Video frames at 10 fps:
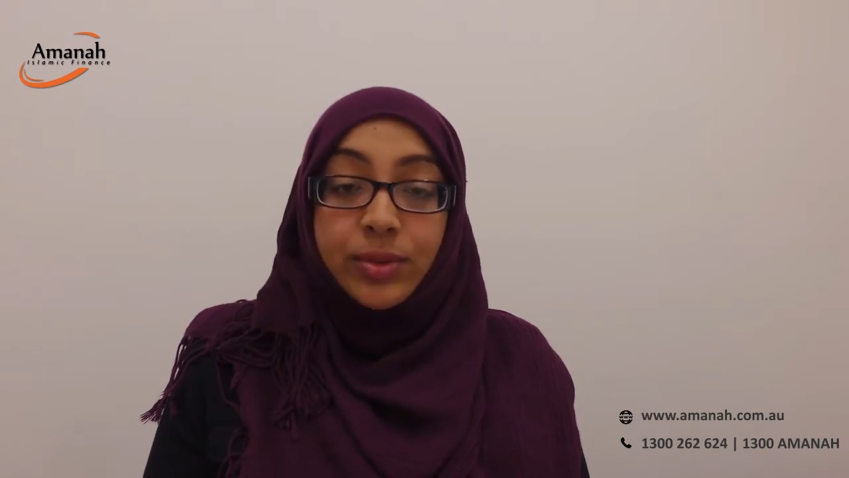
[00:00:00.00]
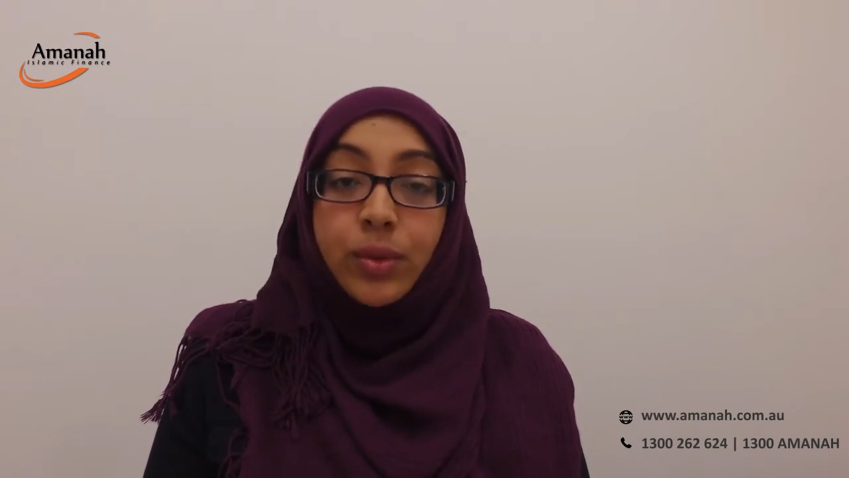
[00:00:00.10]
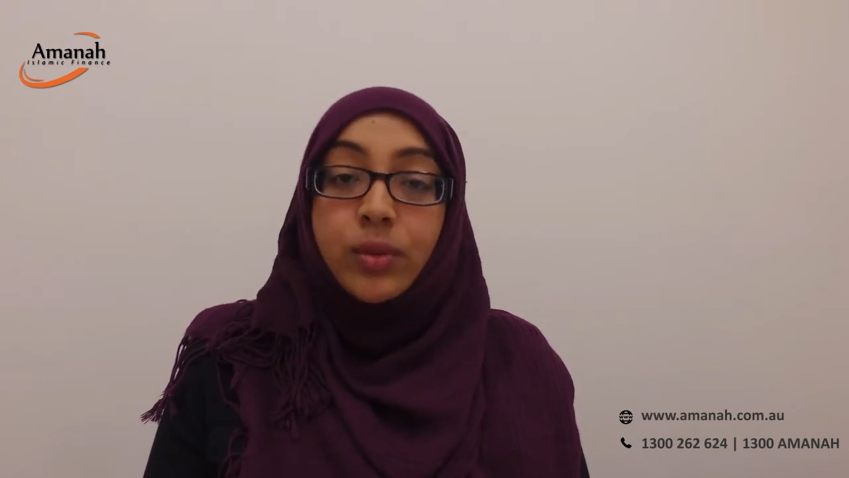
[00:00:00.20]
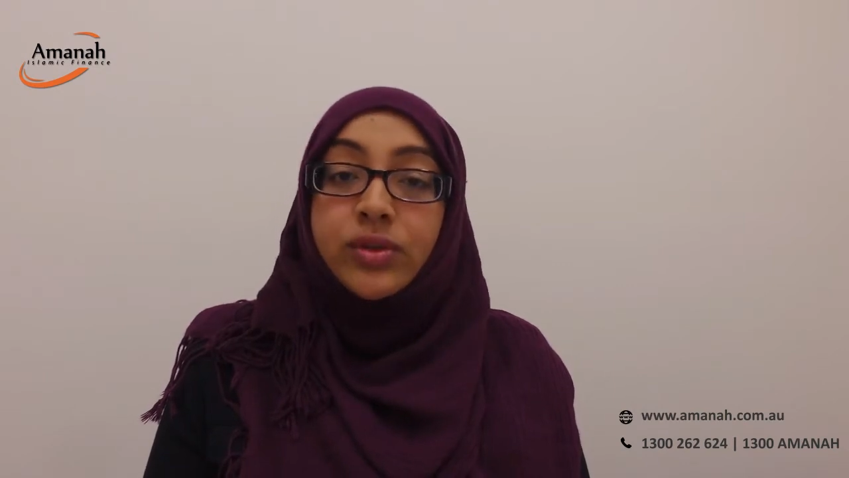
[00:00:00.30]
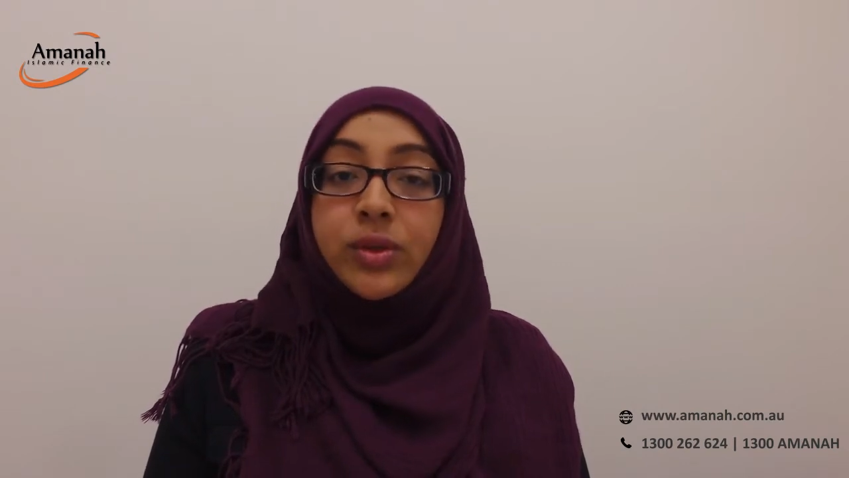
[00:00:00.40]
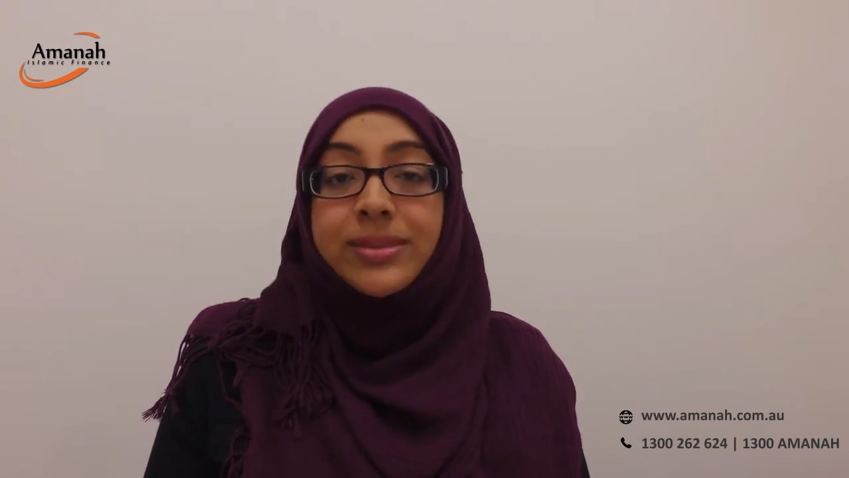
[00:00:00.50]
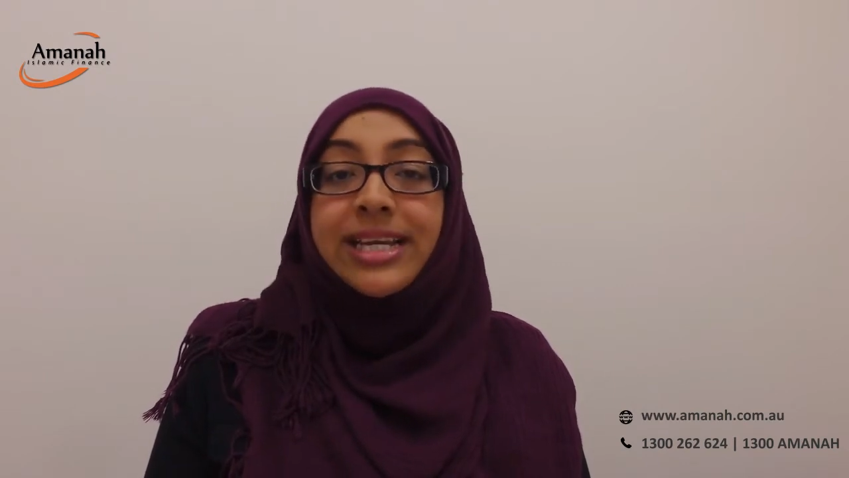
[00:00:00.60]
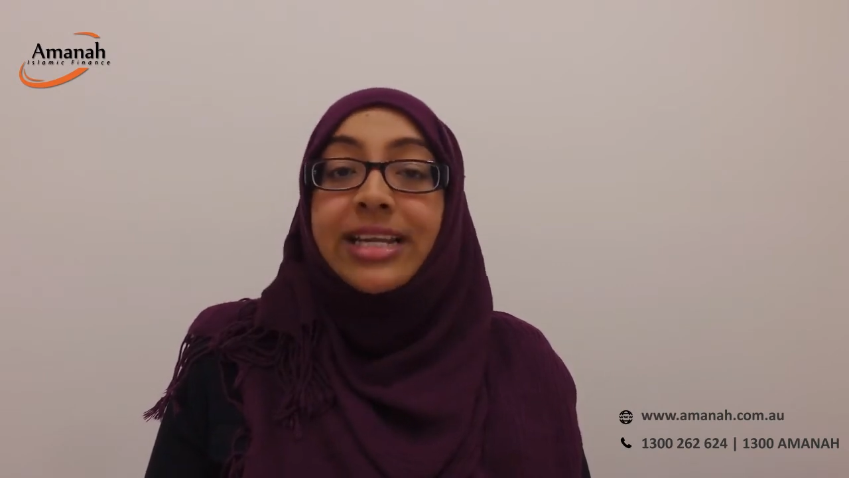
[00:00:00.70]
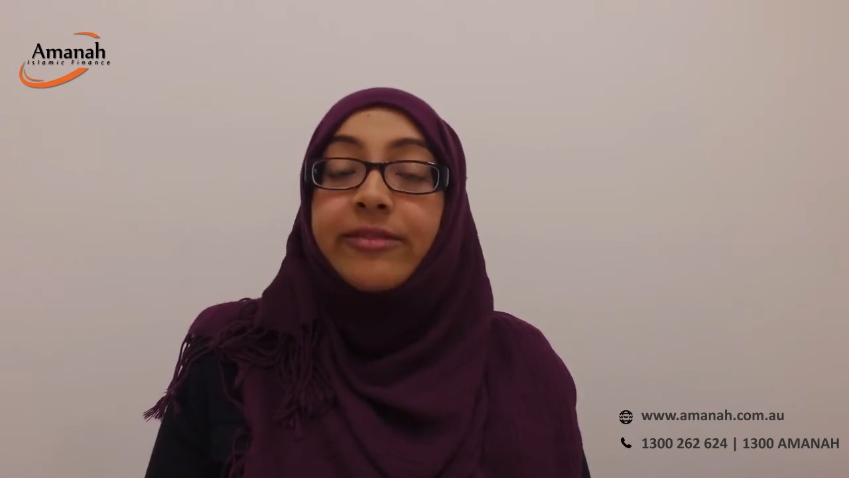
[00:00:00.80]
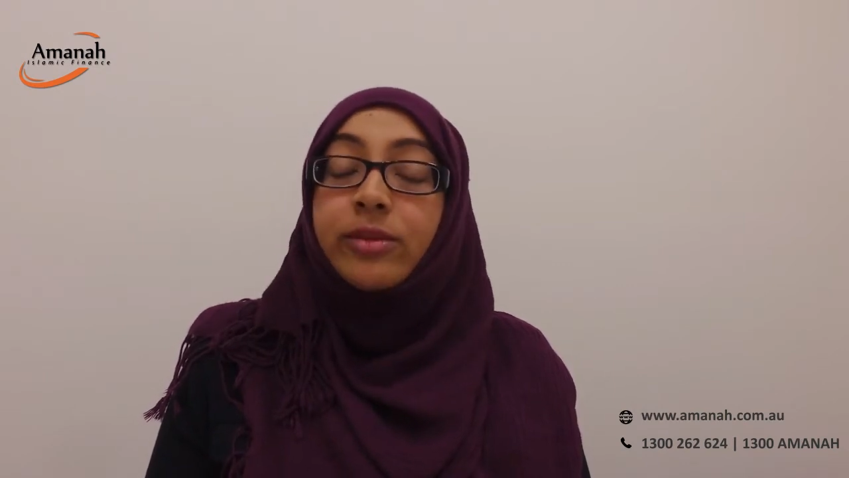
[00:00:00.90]
we also
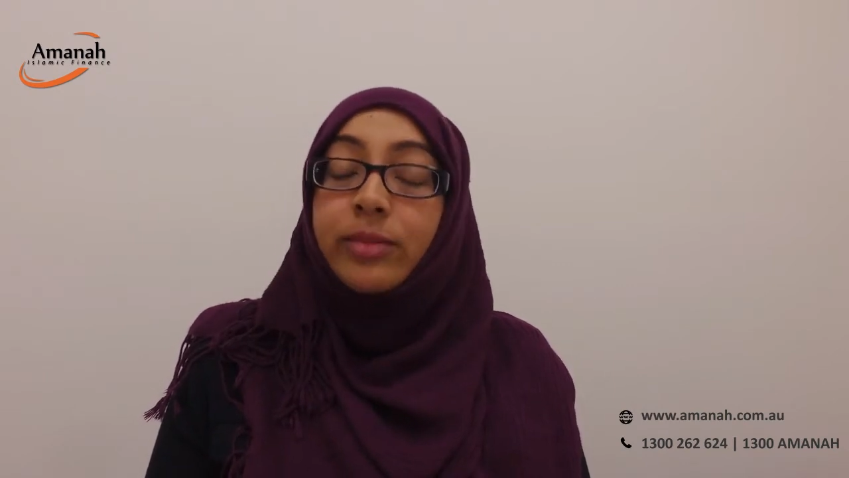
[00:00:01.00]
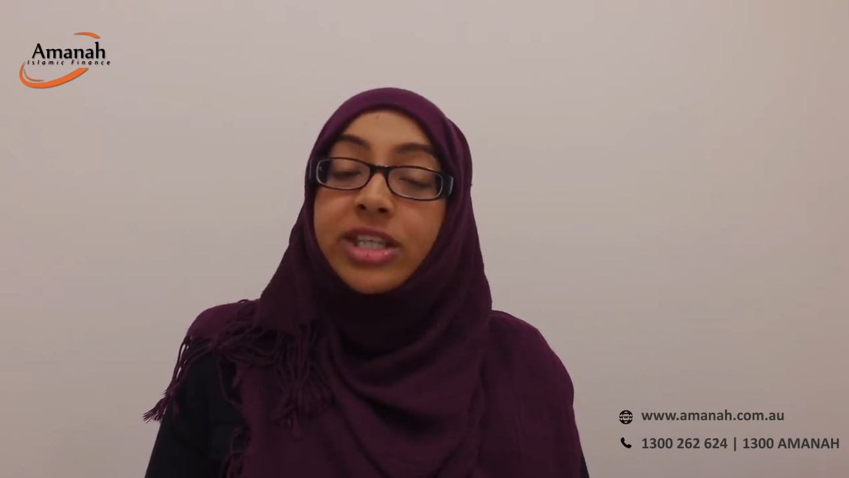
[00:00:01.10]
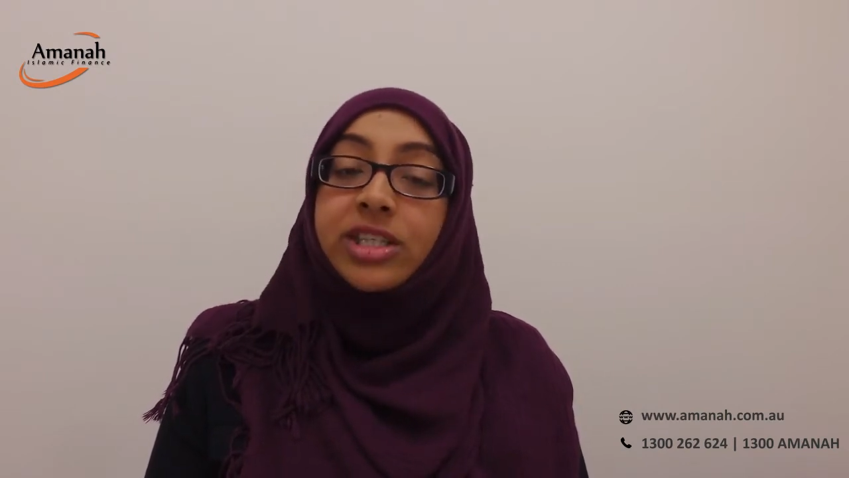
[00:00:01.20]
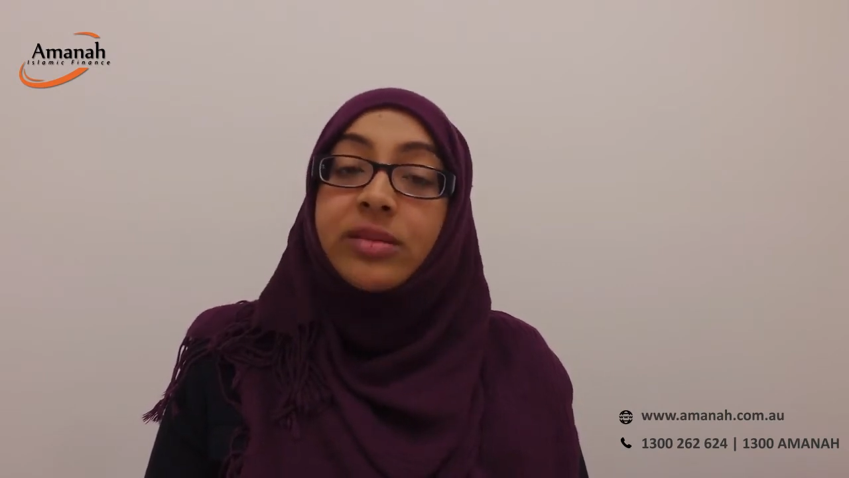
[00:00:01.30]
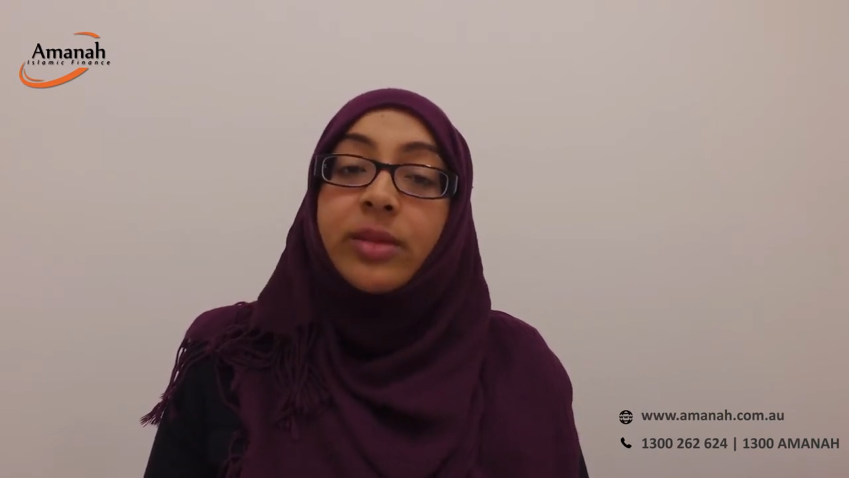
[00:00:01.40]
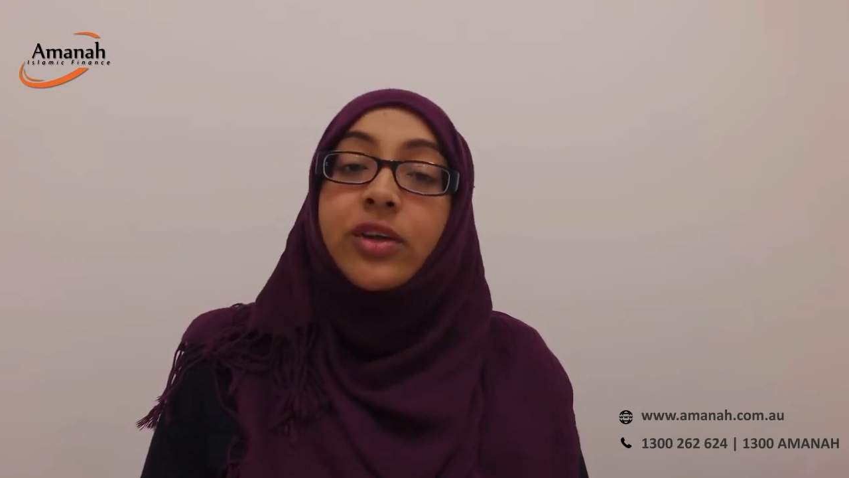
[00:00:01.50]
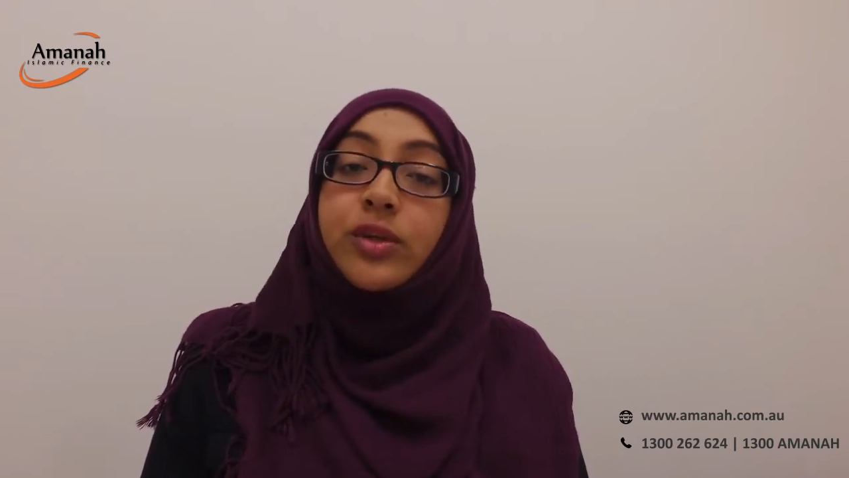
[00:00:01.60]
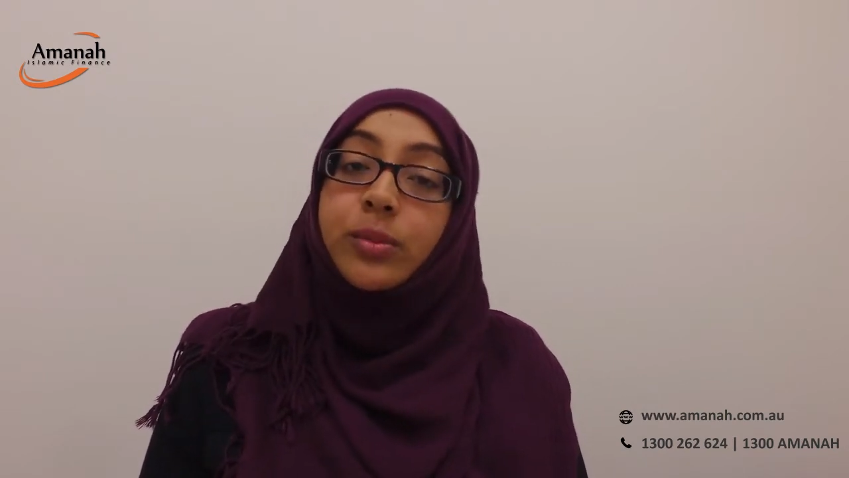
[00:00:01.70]
obtain information about your